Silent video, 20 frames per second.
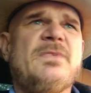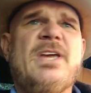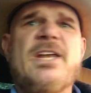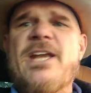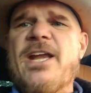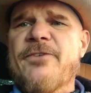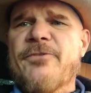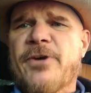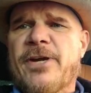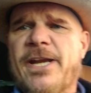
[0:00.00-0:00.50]

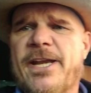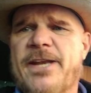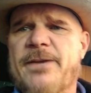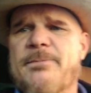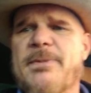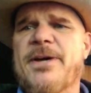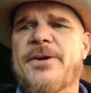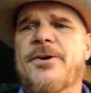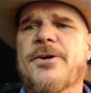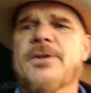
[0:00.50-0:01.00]
and never get any
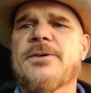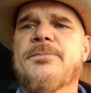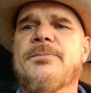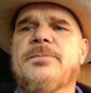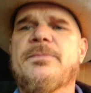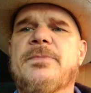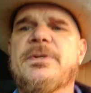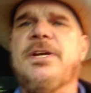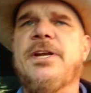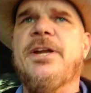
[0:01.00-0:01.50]
better,
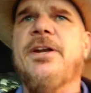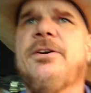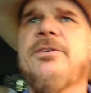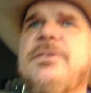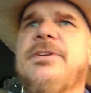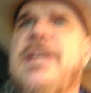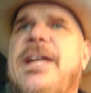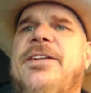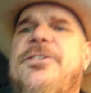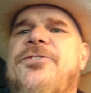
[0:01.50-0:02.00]
you know,
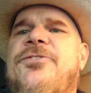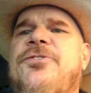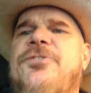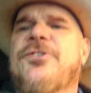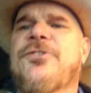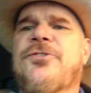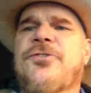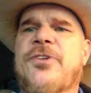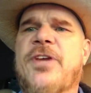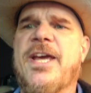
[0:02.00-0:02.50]
and that's
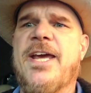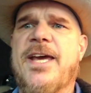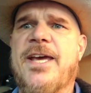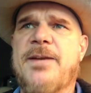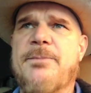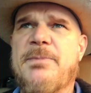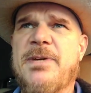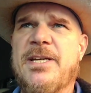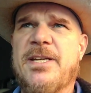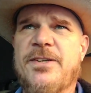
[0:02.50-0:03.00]
just
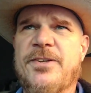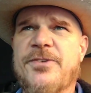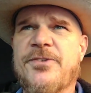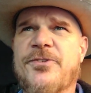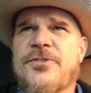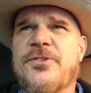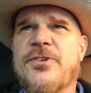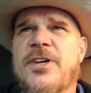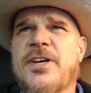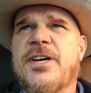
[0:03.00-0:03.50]
sad
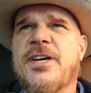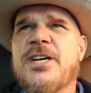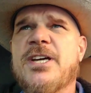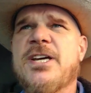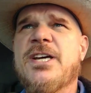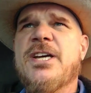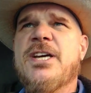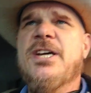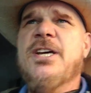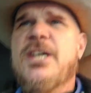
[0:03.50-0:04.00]
because uh,
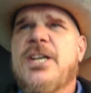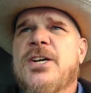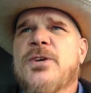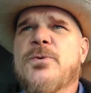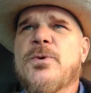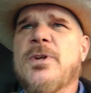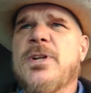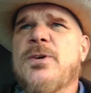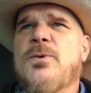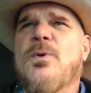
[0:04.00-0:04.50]

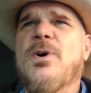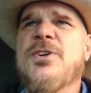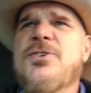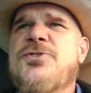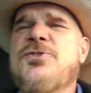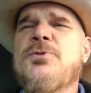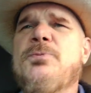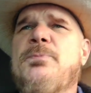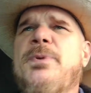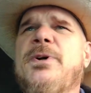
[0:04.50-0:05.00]
really
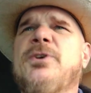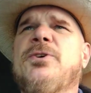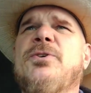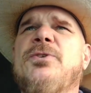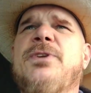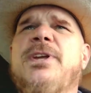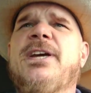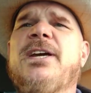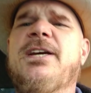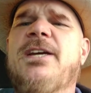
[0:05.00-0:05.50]
once you
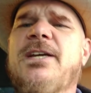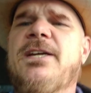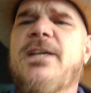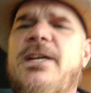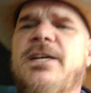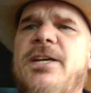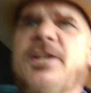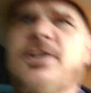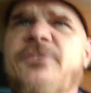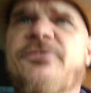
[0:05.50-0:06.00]
build a,
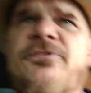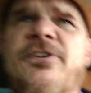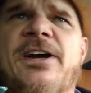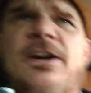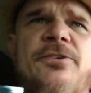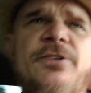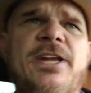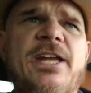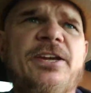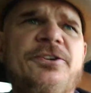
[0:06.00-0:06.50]
a good
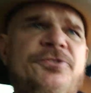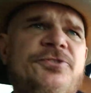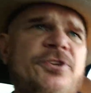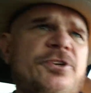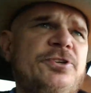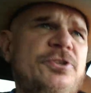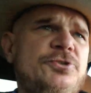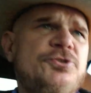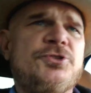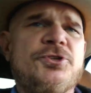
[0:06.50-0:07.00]

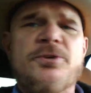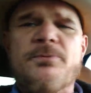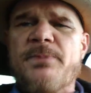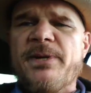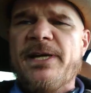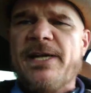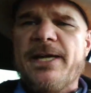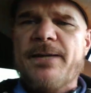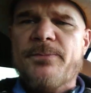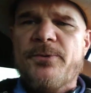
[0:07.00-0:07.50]
foundation, you should
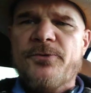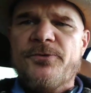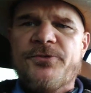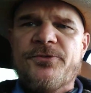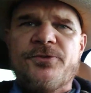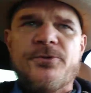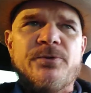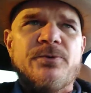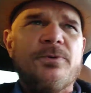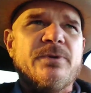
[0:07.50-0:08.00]
be able
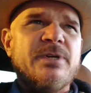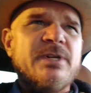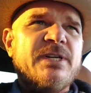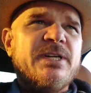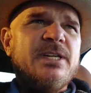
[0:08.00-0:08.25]
to